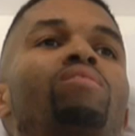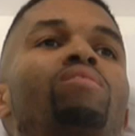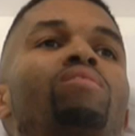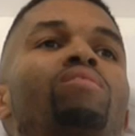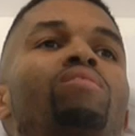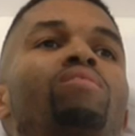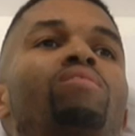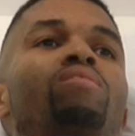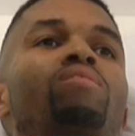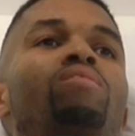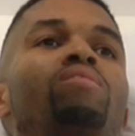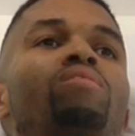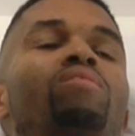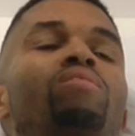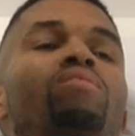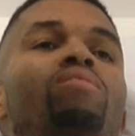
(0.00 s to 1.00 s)

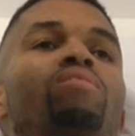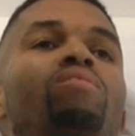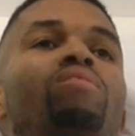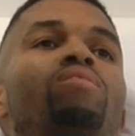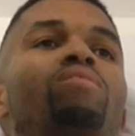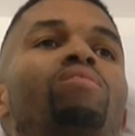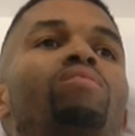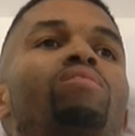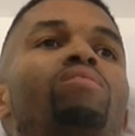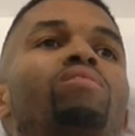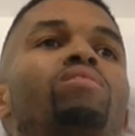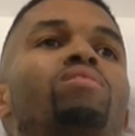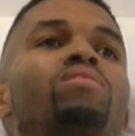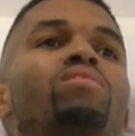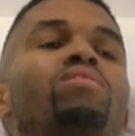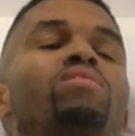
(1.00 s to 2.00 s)

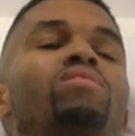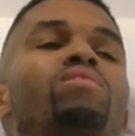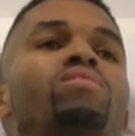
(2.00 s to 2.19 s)
(no one is talking)